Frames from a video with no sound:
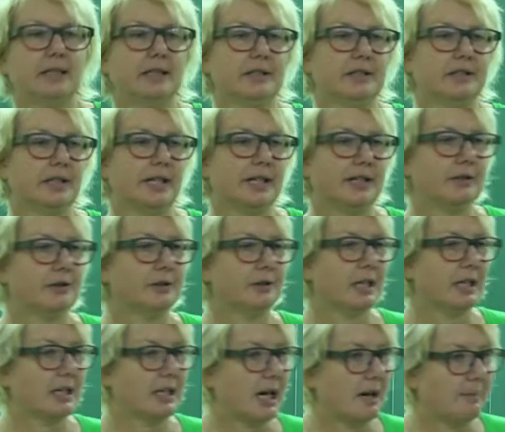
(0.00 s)
this
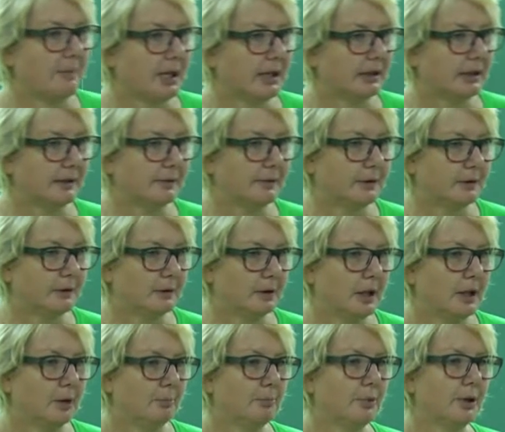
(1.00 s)
psychodynamic level,
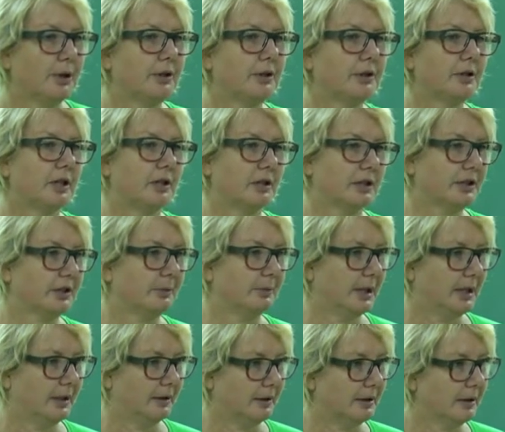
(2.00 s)
Byrne talks
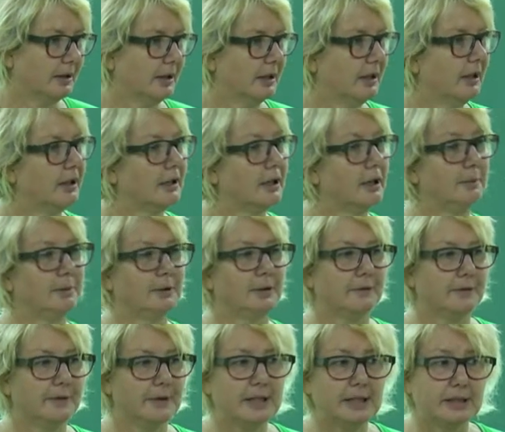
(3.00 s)
about a couple
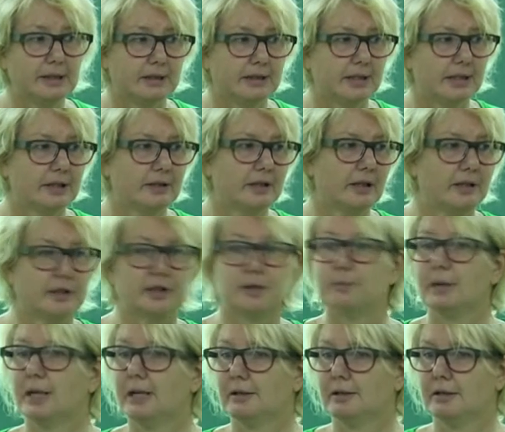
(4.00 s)
of things. He talks
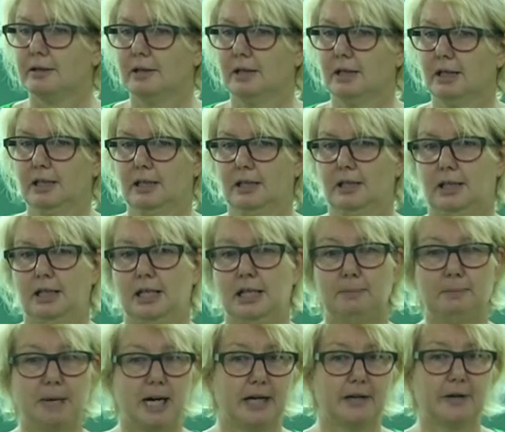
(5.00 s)
about
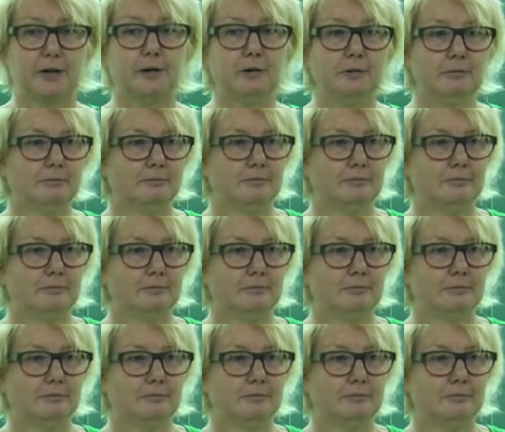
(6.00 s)
imago,